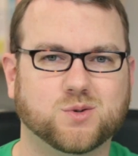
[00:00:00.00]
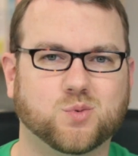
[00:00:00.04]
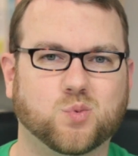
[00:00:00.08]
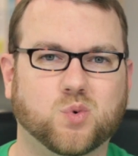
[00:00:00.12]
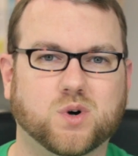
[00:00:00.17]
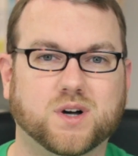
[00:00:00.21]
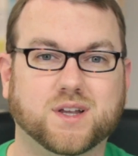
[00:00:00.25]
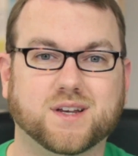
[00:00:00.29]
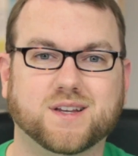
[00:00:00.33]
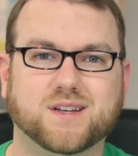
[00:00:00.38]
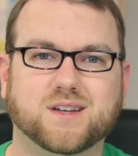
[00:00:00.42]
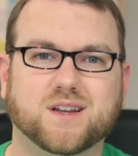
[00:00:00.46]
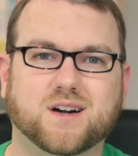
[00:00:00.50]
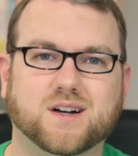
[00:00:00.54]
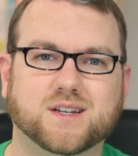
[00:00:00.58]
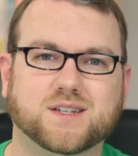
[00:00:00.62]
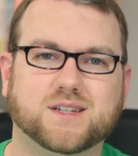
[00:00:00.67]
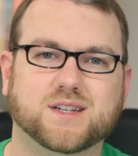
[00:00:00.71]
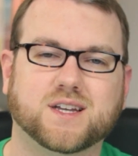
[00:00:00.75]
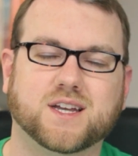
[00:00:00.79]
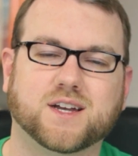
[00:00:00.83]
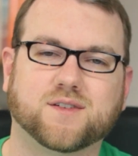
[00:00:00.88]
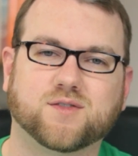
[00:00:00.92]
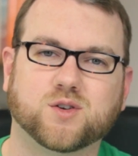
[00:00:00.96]
to one and
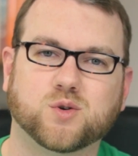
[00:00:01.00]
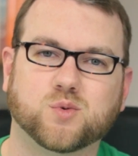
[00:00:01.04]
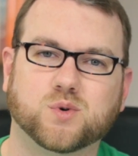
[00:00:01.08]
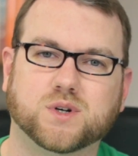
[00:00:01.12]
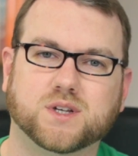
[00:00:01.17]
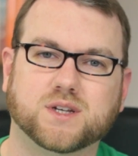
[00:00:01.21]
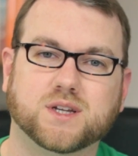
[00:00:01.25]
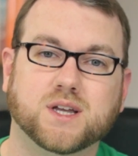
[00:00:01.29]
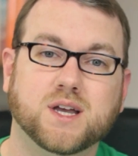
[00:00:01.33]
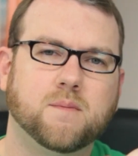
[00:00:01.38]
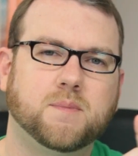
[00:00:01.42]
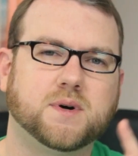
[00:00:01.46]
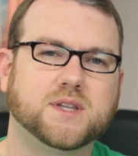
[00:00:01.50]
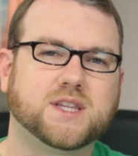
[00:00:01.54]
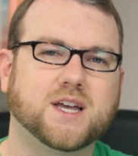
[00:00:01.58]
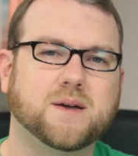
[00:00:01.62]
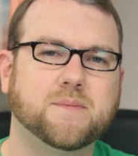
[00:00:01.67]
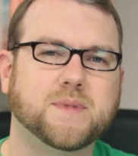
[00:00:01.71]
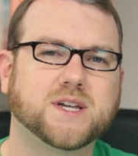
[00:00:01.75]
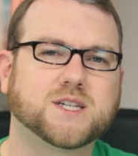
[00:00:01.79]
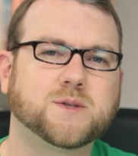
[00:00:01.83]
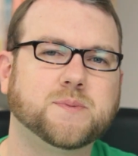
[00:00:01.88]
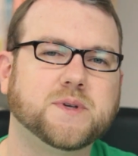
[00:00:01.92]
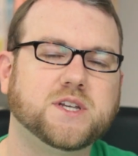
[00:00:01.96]
not to everyone? But
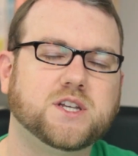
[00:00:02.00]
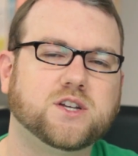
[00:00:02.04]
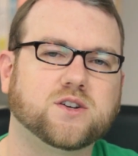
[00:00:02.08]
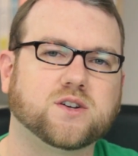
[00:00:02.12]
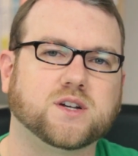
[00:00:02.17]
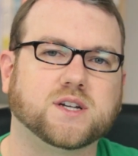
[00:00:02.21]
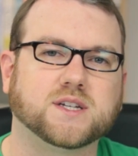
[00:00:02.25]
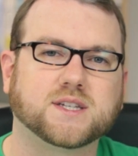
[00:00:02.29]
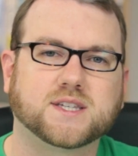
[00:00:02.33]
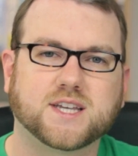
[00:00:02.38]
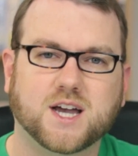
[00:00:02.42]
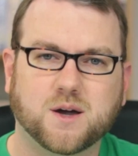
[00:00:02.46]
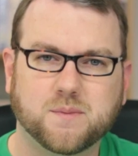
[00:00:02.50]
that makes me curious.